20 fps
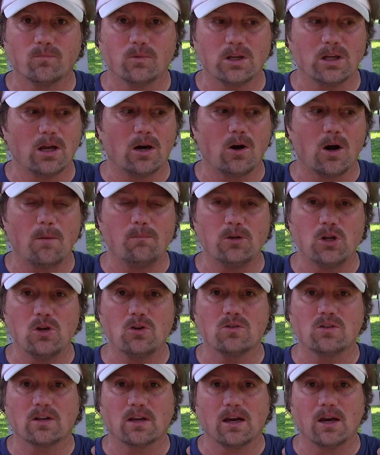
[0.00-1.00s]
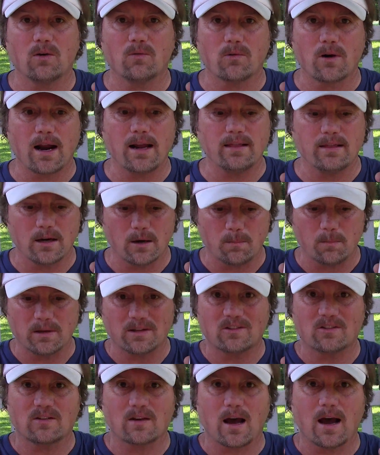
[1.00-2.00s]
using it right there
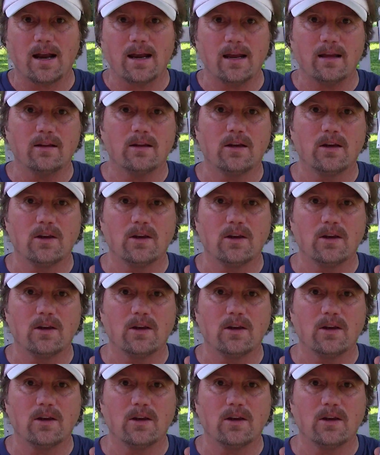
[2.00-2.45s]
beside it,